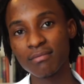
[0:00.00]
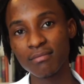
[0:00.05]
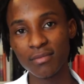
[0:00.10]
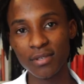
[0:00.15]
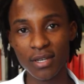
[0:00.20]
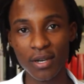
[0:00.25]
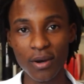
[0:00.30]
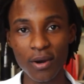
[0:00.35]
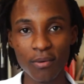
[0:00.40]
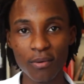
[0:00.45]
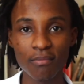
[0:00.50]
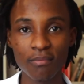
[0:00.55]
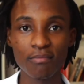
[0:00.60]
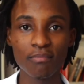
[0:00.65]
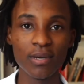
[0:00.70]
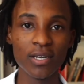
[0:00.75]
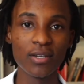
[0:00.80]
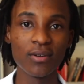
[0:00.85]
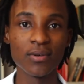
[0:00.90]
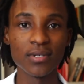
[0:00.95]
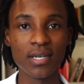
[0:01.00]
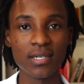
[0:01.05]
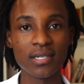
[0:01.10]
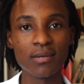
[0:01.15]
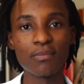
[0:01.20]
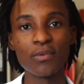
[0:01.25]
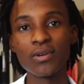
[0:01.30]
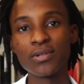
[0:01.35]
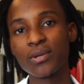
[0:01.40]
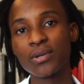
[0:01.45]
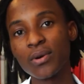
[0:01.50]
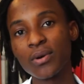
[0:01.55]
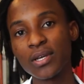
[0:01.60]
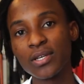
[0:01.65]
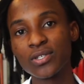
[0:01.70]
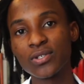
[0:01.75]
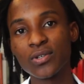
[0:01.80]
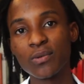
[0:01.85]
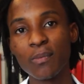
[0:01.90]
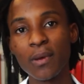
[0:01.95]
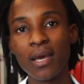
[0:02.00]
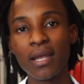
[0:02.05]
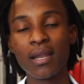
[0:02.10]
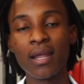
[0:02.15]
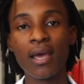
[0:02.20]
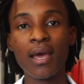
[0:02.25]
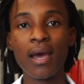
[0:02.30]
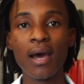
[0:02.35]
being used as a musical instrument.